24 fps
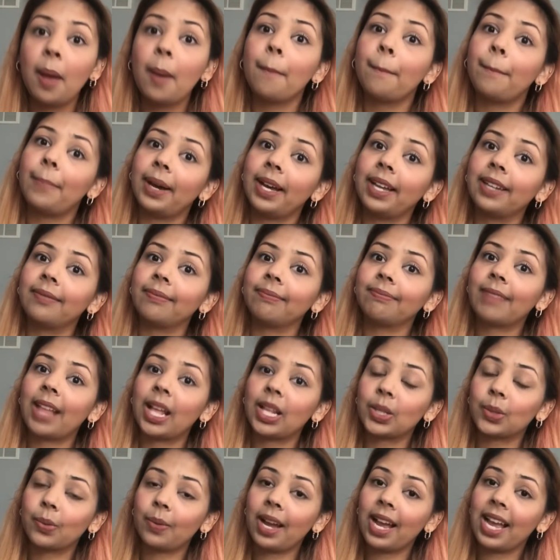But
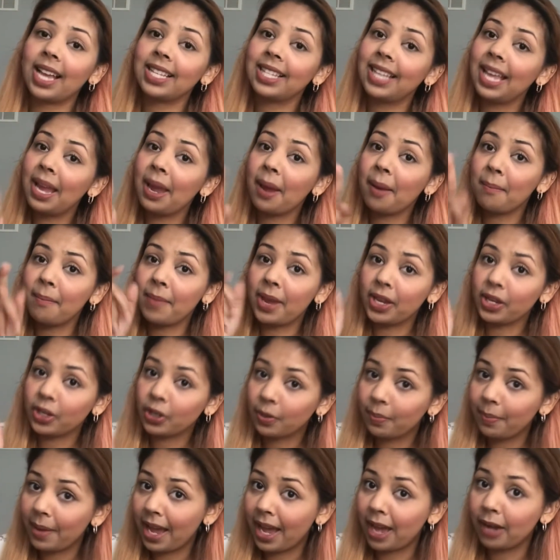that's why I say make
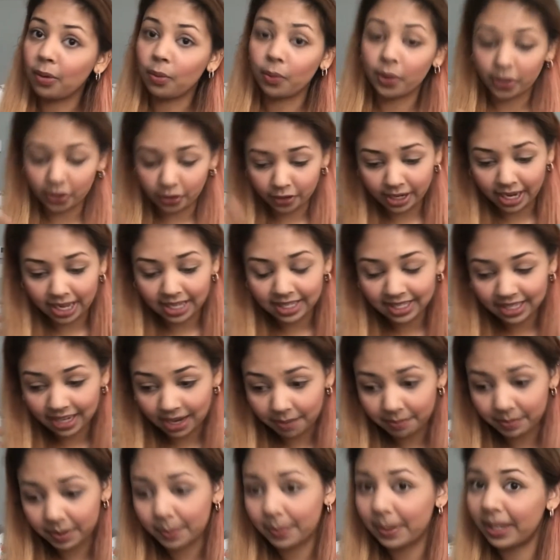your bed when your guest
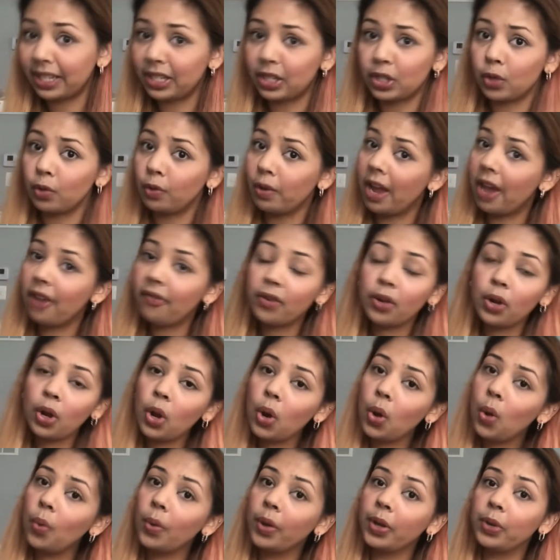comes, because you never
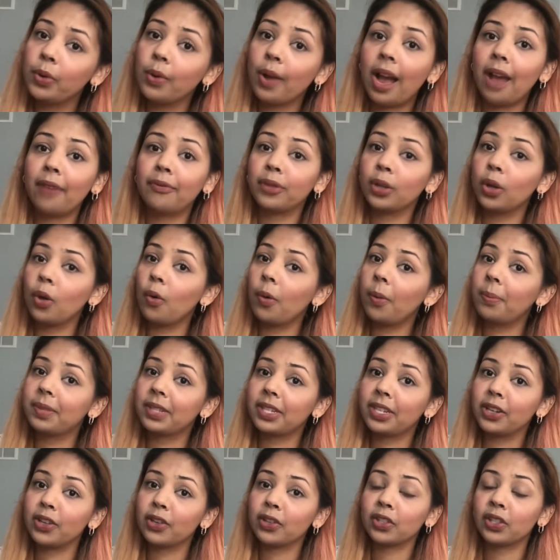know when you have to go
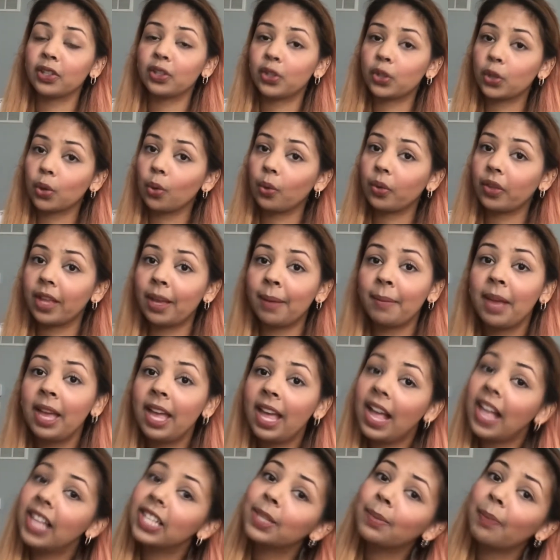upstairs and show them,
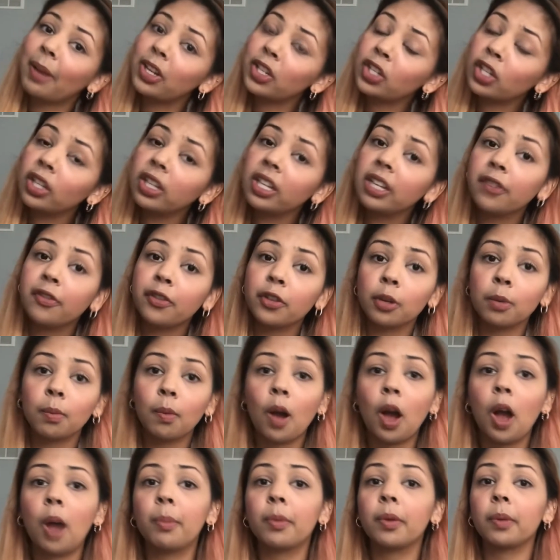especially if your
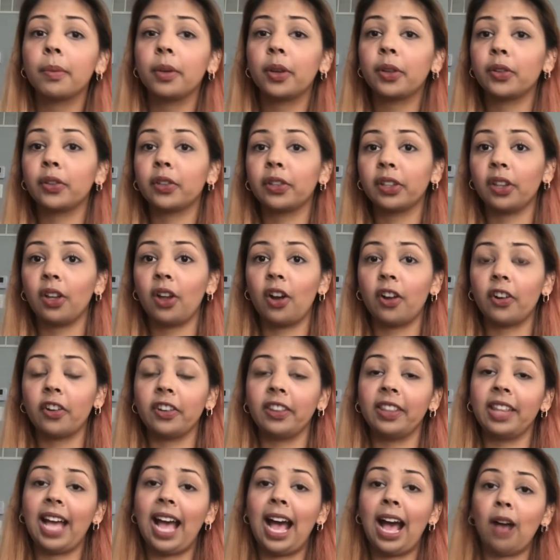mom or mother-in-law are
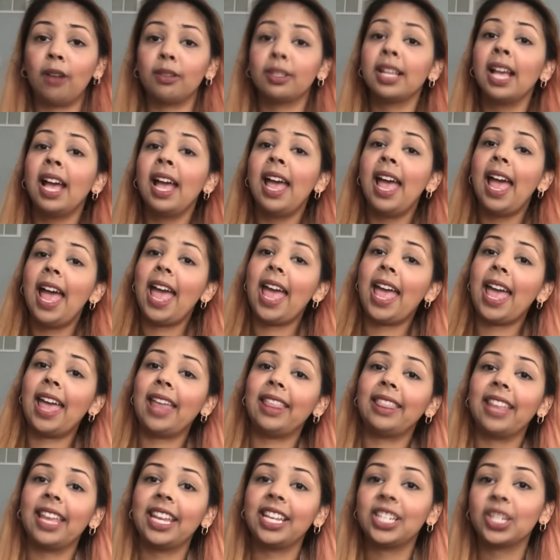in the house
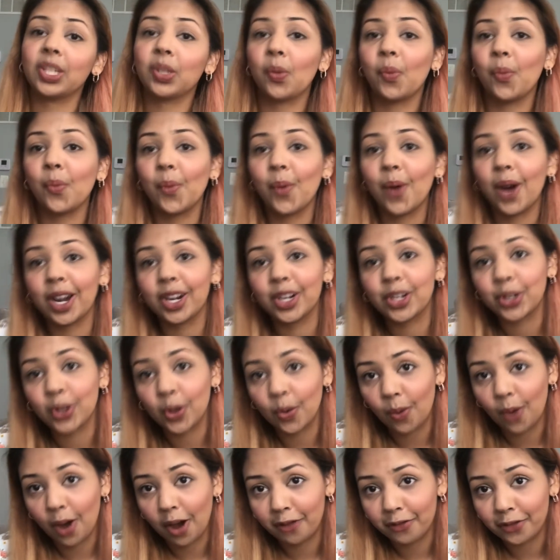and they just want to
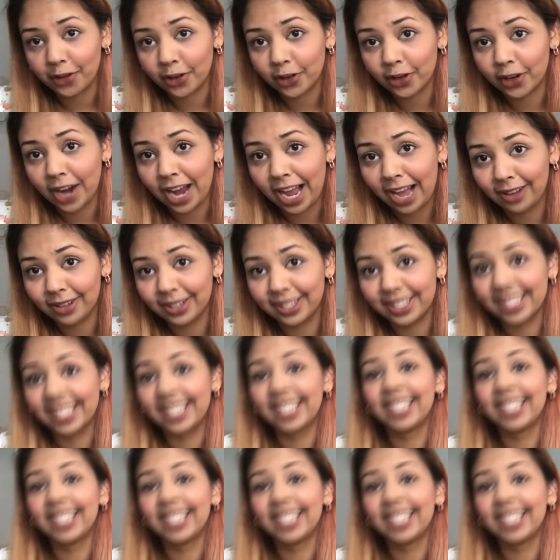show off your house.